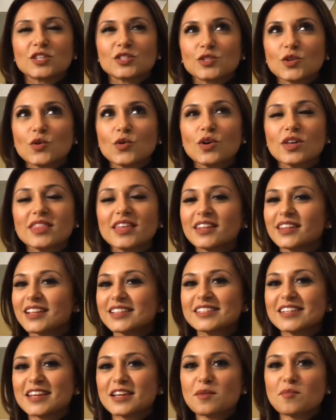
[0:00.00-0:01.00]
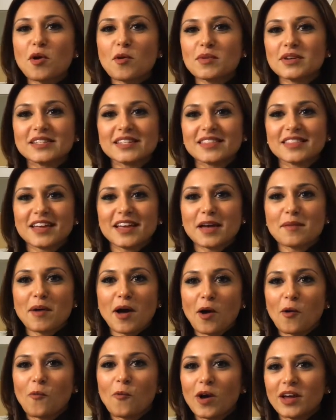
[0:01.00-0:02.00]
So then let's take a moment to think
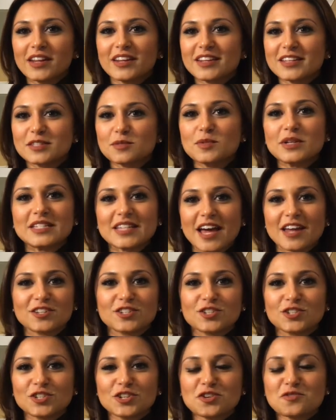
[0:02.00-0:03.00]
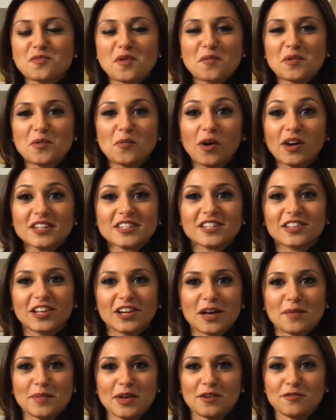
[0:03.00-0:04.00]
about what it is we tend to do when we want to
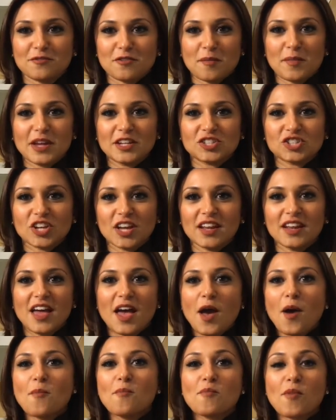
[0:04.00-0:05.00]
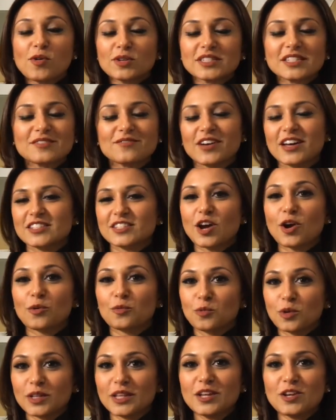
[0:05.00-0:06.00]
look up information. Most of us
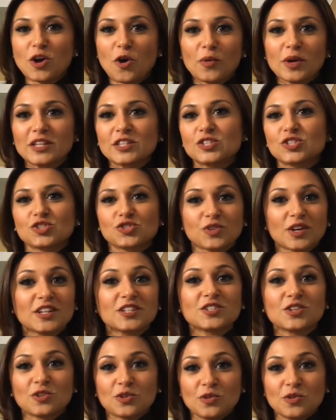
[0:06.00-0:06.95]
are really going straight to